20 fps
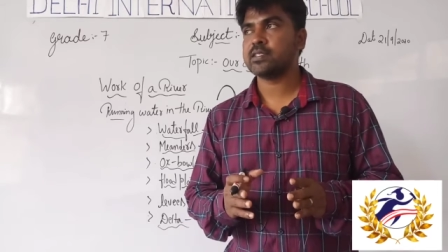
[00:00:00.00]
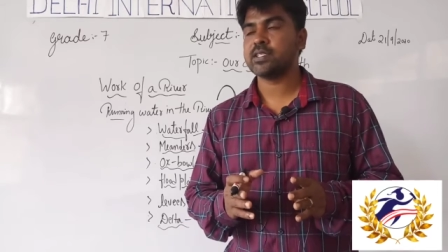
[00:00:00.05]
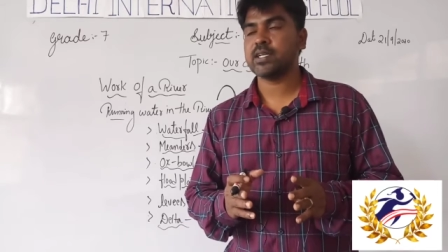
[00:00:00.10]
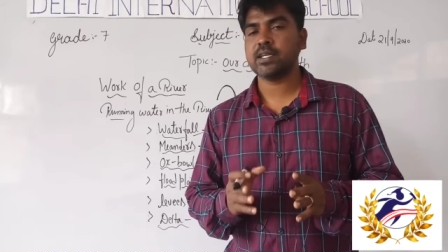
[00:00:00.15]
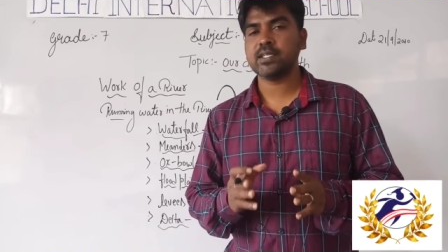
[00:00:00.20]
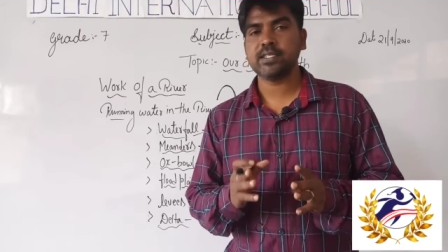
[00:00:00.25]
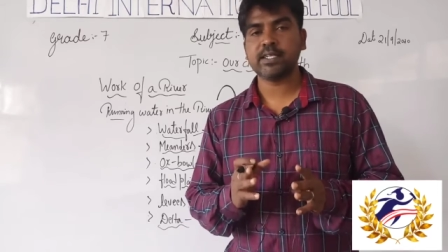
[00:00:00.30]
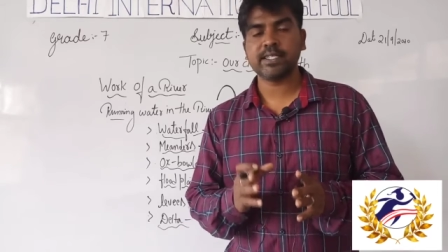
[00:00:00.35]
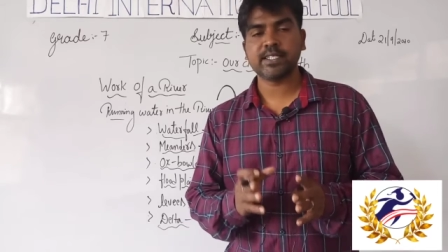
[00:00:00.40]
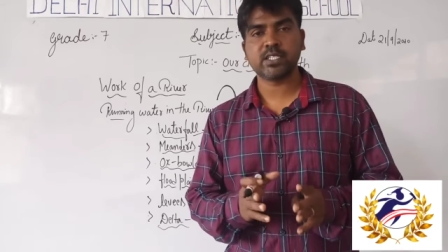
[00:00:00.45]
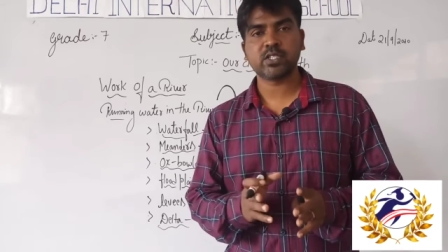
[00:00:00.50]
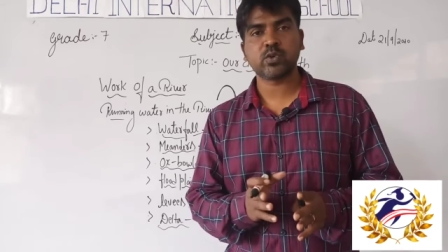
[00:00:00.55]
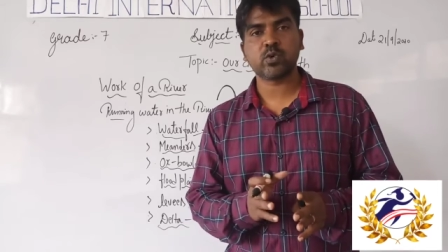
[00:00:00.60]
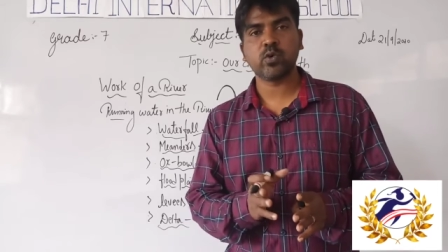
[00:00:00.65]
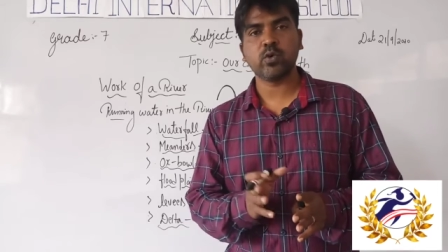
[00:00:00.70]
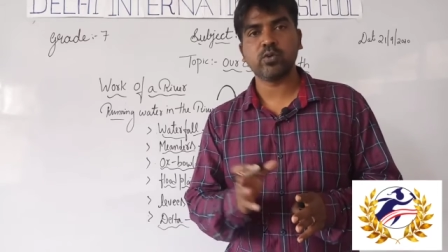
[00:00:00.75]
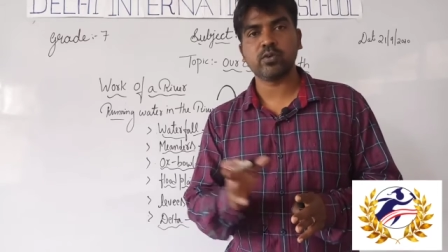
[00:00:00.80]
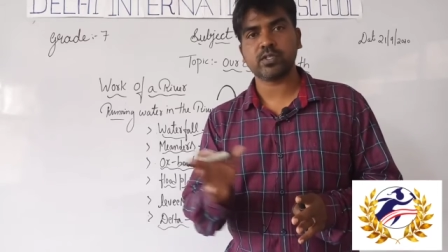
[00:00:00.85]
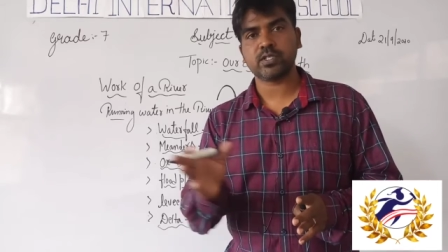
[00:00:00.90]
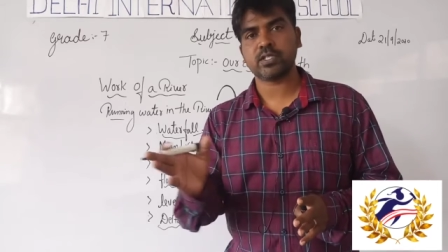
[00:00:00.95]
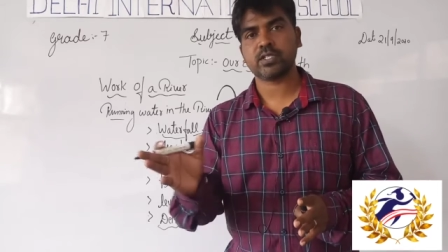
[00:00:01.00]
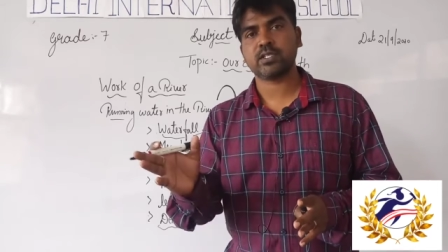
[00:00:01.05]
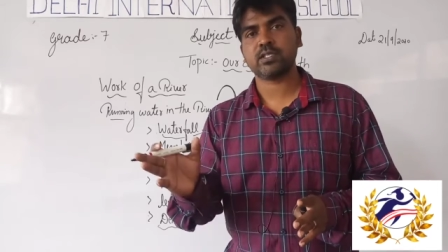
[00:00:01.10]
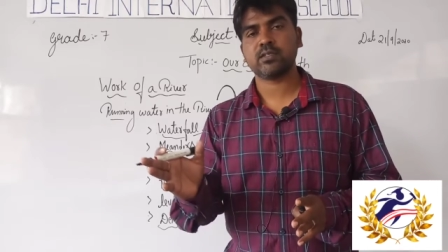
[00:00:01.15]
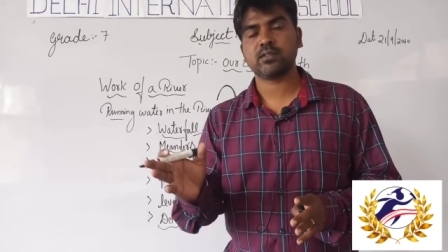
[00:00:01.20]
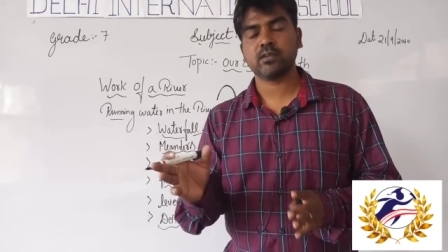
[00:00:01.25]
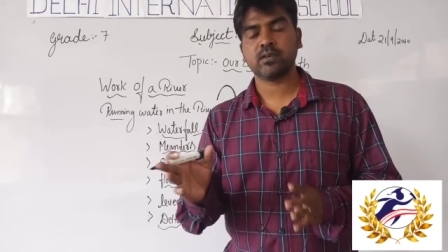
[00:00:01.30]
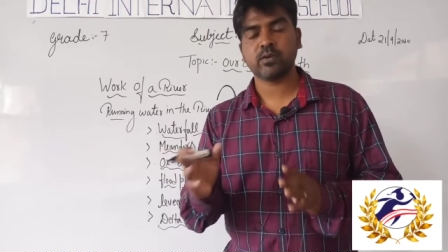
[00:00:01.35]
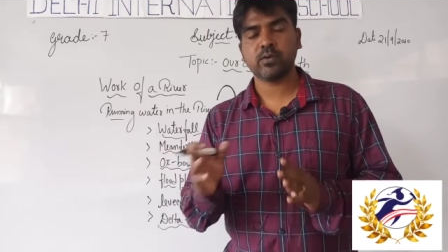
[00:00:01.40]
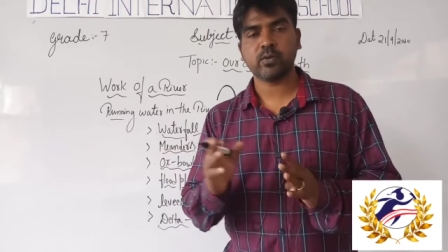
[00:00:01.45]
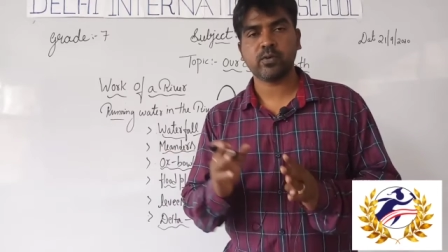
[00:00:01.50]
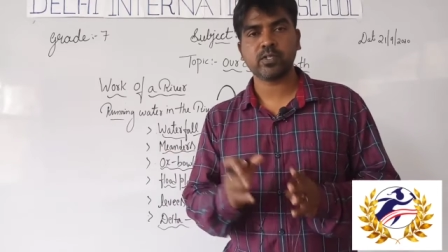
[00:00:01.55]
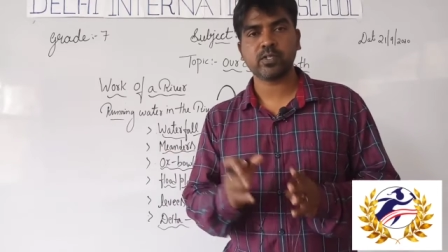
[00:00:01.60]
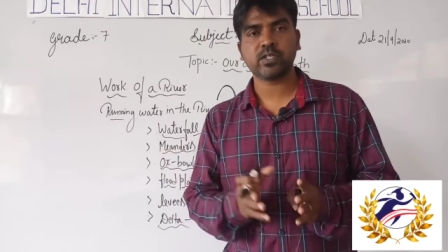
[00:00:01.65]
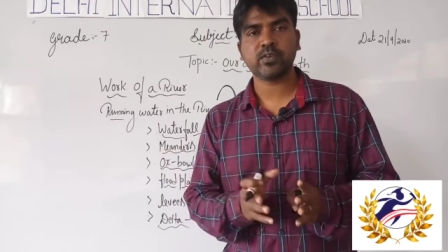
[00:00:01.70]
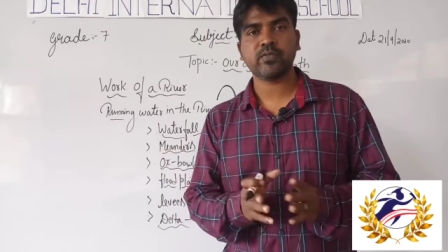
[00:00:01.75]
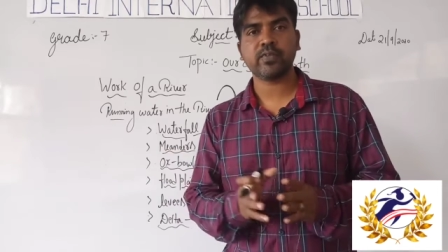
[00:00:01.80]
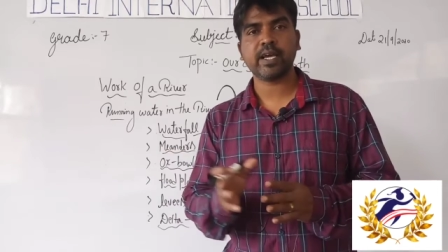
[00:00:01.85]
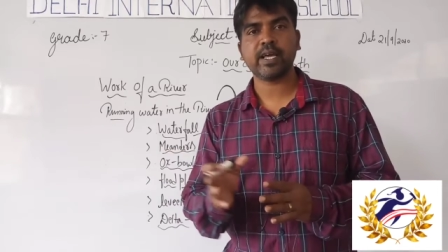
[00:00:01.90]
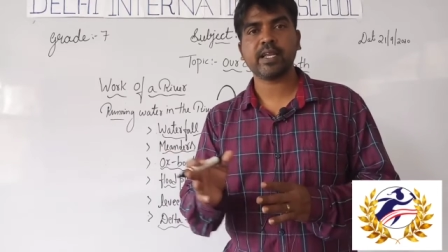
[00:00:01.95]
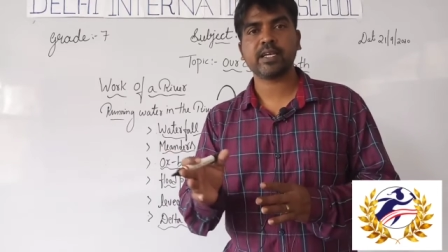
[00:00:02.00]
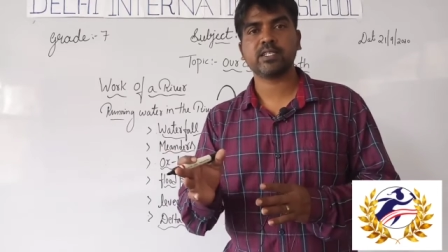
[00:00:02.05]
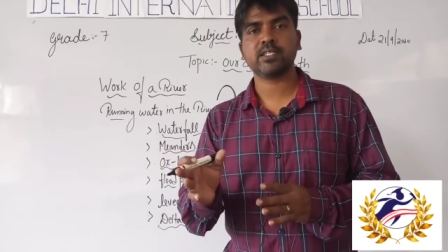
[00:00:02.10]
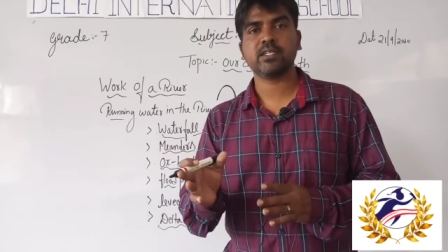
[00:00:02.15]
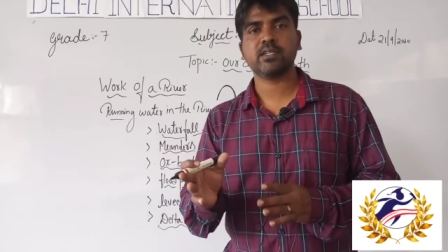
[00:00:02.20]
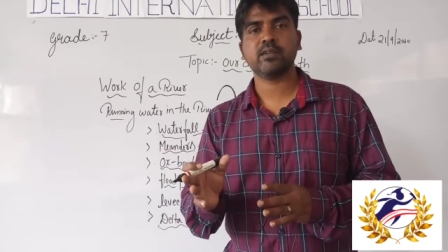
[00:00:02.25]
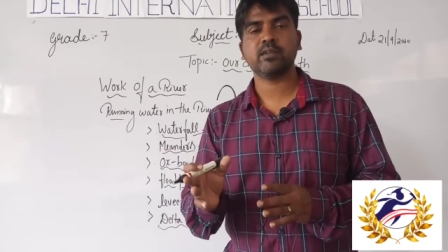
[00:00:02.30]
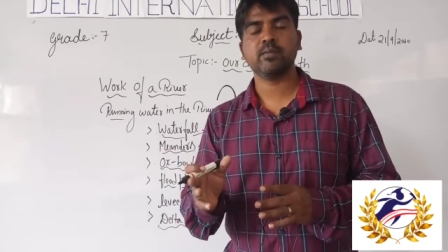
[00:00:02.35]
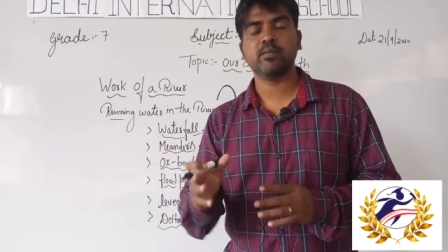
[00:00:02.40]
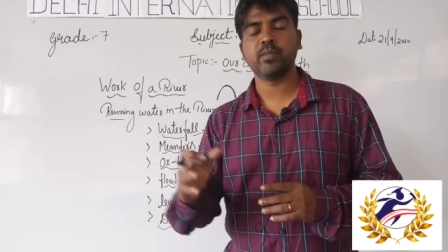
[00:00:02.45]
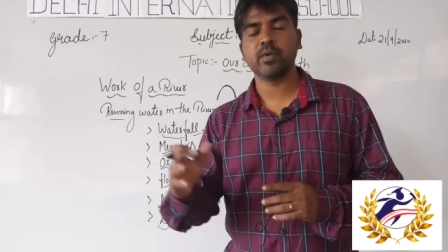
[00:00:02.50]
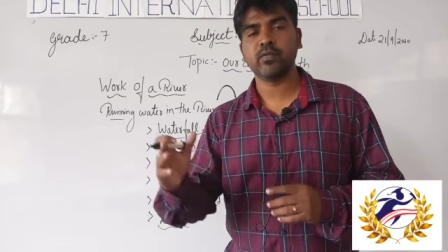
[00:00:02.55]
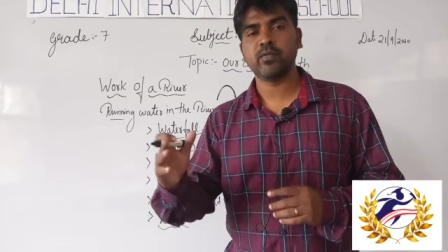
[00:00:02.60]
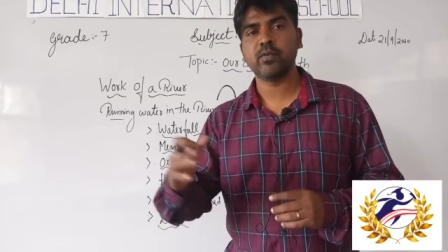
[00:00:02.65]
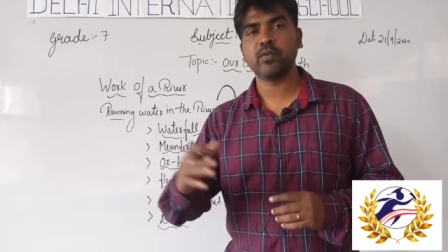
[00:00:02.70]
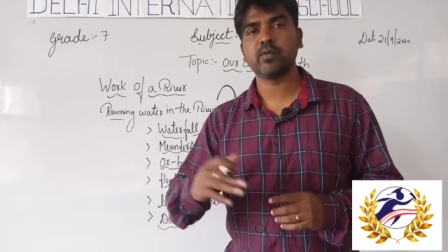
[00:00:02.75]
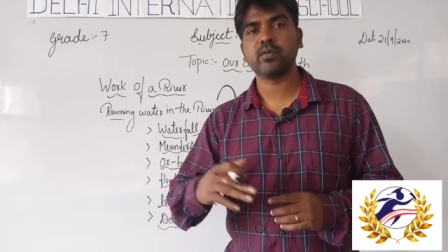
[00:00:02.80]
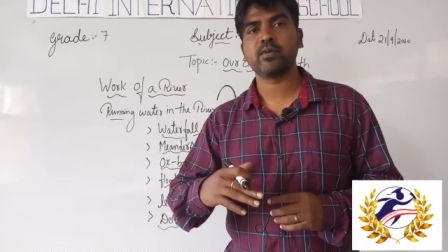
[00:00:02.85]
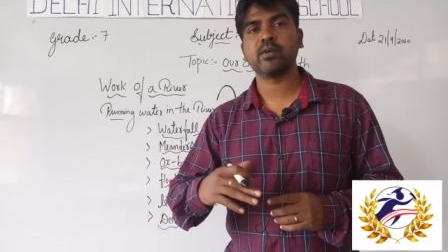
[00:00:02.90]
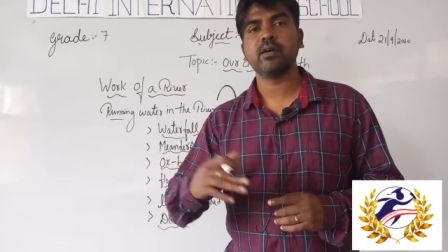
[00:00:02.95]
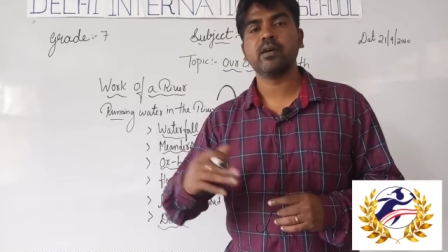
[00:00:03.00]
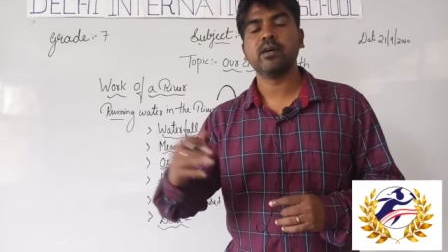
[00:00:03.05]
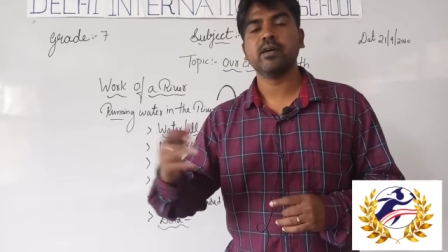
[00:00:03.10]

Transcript: change its course of direction before